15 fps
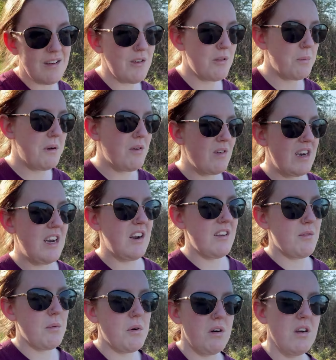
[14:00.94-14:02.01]
it's been a really
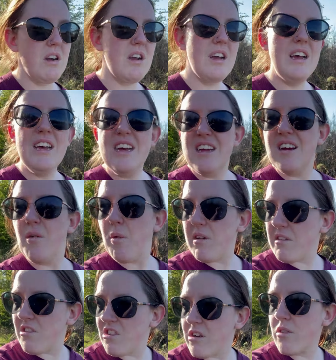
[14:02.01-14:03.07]
nice walk
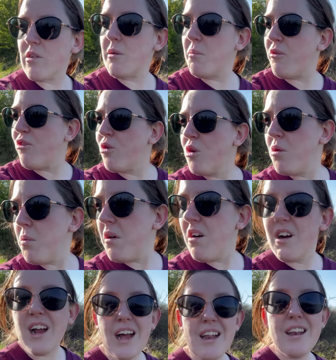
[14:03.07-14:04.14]
wasn't hungry before the
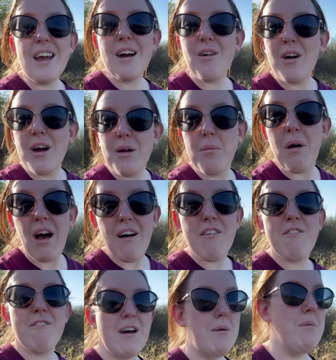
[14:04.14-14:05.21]
walk and now I'm
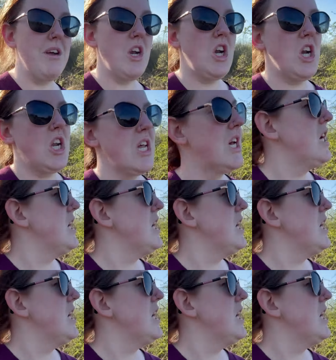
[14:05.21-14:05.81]
famished